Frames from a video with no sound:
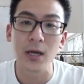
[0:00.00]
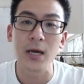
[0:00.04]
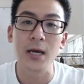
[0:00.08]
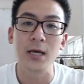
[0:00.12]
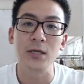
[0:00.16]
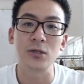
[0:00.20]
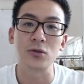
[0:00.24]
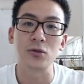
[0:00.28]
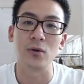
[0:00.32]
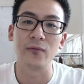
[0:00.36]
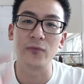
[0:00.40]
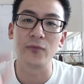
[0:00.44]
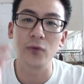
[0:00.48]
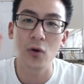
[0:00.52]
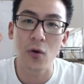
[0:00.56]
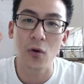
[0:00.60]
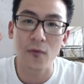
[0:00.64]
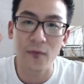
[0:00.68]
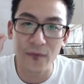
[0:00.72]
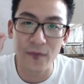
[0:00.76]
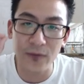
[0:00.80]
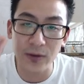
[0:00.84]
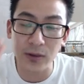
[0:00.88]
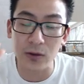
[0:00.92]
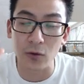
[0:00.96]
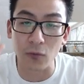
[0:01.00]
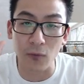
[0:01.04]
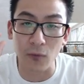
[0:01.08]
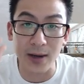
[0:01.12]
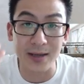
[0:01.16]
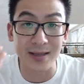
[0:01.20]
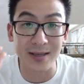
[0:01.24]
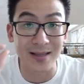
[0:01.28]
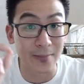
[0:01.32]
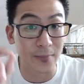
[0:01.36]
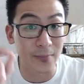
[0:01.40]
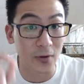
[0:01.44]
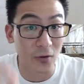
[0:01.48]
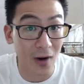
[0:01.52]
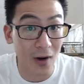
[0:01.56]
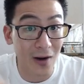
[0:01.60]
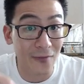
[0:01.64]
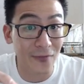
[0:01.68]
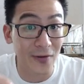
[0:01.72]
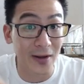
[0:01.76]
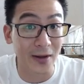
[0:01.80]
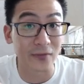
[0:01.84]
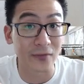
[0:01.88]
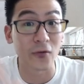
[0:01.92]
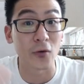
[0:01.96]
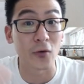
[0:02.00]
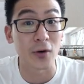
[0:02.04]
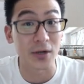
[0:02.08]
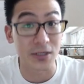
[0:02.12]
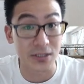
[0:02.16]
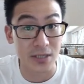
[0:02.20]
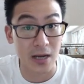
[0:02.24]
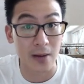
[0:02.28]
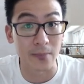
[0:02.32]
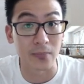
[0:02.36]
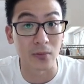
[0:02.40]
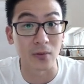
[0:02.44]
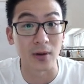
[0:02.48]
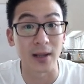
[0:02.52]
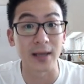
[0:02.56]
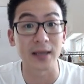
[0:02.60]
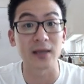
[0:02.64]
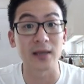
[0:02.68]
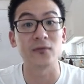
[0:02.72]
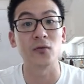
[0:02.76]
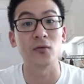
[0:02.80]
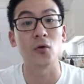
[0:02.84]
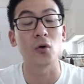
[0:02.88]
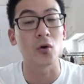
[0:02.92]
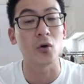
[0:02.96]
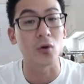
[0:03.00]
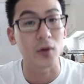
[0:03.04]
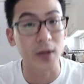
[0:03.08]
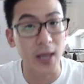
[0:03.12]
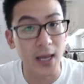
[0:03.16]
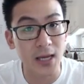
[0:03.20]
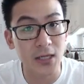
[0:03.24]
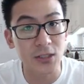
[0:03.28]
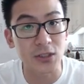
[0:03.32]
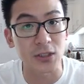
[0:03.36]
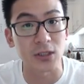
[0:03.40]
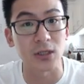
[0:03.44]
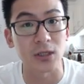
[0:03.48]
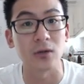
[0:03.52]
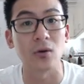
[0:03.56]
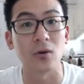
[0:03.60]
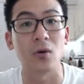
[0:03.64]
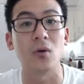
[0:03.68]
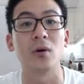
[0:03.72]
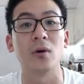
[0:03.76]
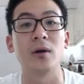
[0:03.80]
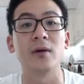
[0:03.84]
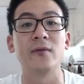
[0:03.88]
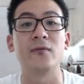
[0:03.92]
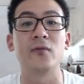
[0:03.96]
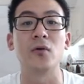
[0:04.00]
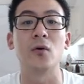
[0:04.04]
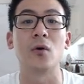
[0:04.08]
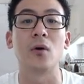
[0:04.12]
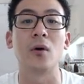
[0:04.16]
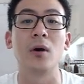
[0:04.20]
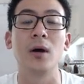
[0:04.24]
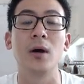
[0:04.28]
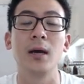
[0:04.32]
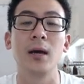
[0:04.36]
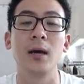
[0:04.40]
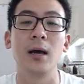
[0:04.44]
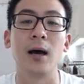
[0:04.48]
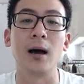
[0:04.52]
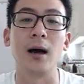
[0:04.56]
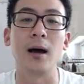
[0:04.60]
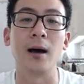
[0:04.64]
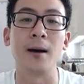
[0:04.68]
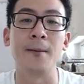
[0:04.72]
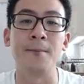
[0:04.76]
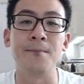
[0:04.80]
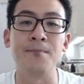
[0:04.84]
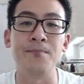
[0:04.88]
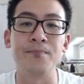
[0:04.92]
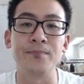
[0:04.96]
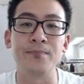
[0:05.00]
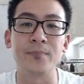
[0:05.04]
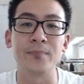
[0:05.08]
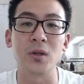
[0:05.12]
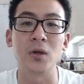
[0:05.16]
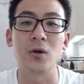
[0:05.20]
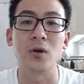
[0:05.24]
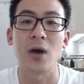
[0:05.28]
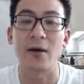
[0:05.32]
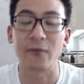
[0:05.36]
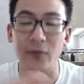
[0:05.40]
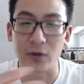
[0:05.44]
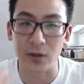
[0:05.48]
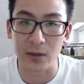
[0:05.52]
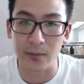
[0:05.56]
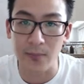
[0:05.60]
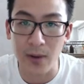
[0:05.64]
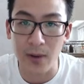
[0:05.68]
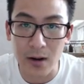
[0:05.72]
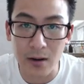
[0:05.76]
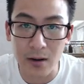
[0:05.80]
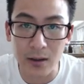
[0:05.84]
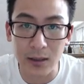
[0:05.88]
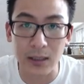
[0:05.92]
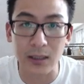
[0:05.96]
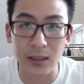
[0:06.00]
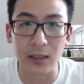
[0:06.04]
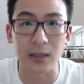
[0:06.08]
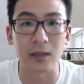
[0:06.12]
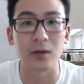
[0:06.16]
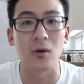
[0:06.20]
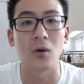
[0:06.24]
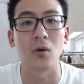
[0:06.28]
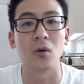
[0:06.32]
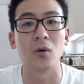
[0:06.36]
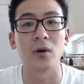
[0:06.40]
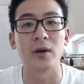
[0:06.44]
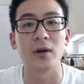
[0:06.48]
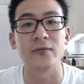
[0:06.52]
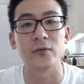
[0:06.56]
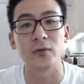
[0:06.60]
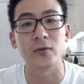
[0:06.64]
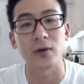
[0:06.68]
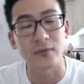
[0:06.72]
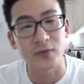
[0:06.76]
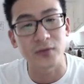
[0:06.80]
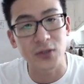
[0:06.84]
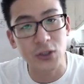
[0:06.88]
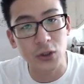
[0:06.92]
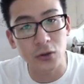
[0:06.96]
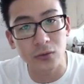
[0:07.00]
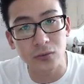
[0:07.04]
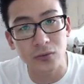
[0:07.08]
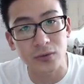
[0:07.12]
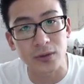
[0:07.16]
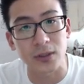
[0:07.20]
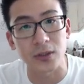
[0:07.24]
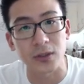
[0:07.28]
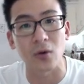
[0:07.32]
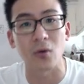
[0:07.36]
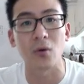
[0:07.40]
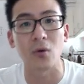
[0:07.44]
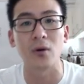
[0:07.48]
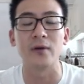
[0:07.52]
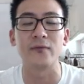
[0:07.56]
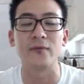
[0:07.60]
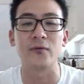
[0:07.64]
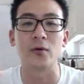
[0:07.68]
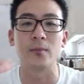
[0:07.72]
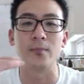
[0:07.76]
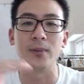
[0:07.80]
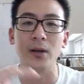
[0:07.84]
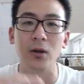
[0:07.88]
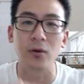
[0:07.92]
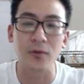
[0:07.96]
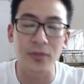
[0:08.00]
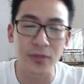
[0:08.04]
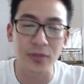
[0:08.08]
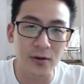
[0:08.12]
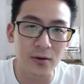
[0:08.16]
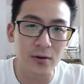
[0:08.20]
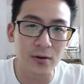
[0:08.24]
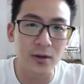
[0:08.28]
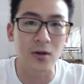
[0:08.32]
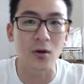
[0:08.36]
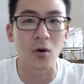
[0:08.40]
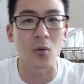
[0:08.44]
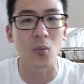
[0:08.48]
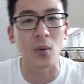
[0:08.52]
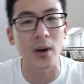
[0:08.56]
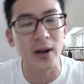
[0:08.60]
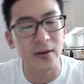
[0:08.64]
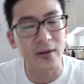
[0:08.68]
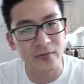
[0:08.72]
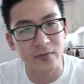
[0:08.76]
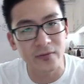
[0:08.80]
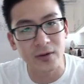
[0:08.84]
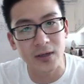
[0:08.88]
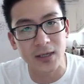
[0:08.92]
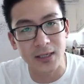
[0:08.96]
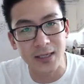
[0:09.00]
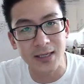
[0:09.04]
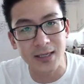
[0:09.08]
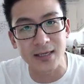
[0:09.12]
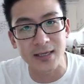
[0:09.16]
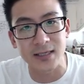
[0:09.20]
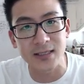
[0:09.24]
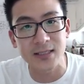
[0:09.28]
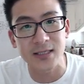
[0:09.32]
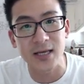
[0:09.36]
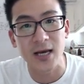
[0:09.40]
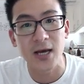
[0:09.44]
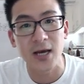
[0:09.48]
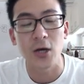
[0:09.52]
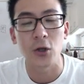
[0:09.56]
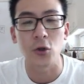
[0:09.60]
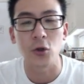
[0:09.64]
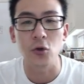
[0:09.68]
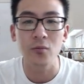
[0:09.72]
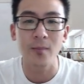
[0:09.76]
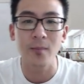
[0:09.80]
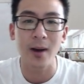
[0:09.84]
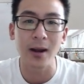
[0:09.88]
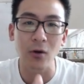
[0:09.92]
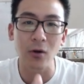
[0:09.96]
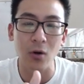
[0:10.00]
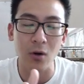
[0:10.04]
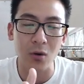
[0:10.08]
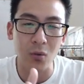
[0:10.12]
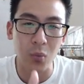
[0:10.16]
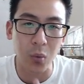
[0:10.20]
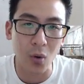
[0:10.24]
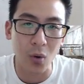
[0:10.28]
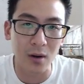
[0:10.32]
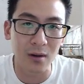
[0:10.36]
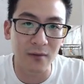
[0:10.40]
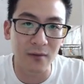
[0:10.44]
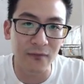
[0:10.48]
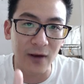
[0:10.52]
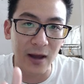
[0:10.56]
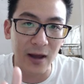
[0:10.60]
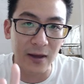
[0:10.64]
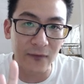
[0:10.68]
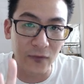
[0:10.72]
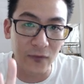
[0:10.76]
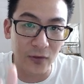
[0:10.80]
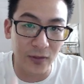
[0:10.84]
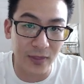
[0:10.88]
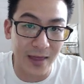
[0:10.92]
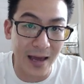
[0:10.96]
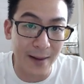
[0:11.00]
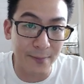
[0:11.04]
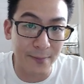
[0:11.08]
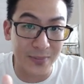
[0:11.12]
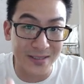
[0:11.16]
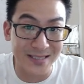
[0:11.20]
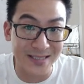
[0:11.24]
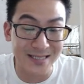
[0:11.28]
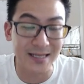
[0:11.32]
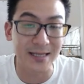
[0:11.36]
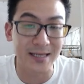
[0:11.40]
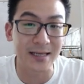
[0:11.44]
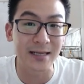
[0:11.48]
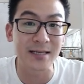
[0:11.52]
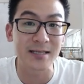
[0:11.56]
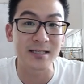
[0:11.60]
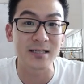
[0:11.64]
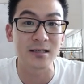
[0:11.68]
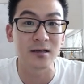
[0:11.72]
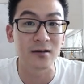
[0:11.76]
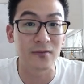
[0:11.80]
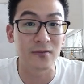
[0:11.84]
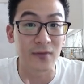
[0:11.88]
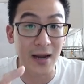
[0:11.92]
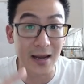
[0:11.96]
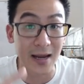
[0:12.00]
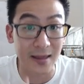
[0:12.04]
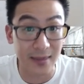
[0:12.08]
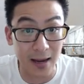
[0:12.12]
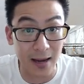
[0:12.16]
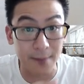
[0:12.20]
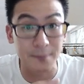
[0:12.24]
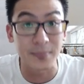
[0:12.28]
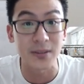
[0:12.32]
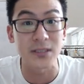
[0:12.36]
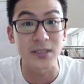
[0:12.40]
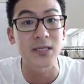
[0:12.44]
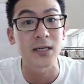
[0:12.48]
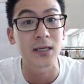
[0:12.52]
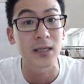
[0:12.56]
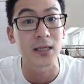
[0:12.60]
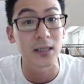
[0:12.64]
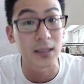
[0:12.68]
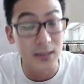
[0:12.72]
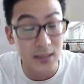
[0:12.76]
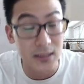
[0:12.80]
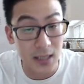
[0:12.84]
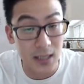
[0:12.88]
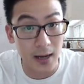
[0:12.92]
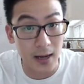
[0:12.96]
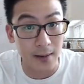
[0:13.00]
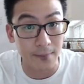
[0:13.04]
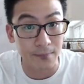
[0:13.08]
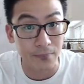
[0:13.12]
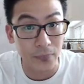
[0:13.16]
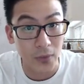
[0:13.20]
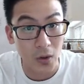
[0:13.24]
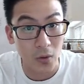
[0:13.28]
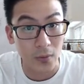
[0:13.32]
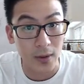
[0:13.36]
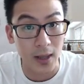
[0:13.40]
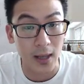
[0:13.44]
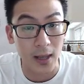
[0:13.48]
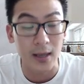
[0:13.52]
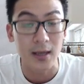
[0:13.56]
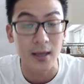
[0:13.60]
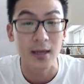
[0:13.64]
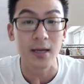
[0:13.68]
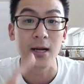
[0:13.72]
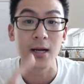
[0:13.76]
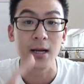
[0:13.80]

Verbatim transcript: So if you don't fit the right demographic, for example, like if you're Caucasian or if you're um, you know, African American or if you have children or if you're below thirty or whatever it is, you might not qualify for that particular survey at that particular time, okay?